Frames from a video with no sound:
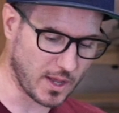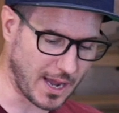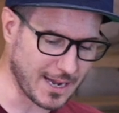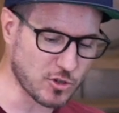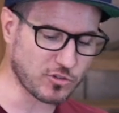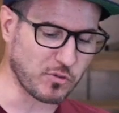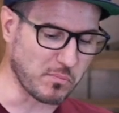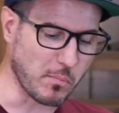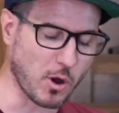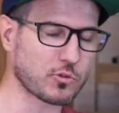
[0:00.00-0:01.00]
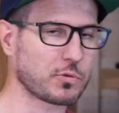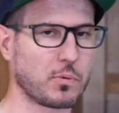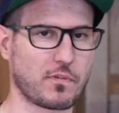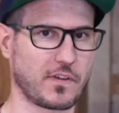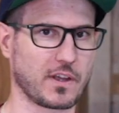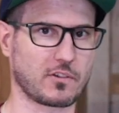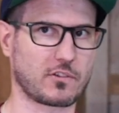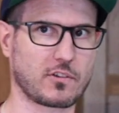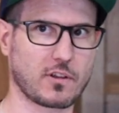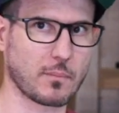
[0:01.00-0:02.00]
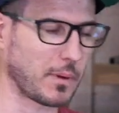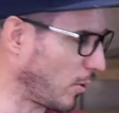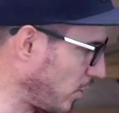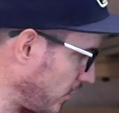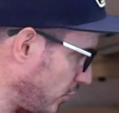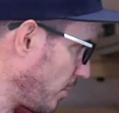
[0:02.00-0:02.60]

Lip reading: I use it for multiple things. I won't get too